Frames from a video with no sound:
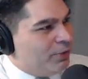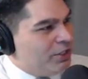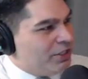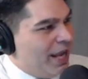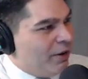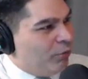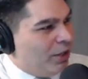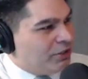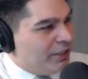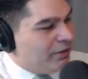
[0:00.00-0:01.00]
We just can't
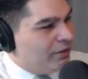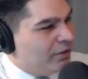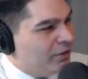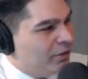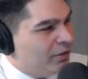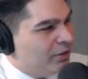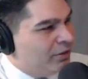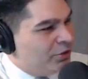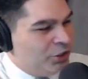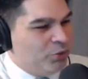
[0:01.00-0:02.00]
rush it.
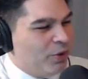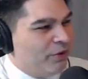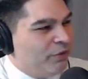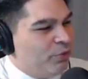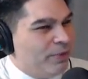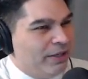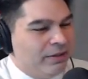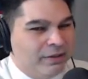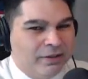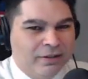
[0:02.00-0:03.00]
Dude, where have you been?
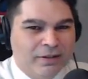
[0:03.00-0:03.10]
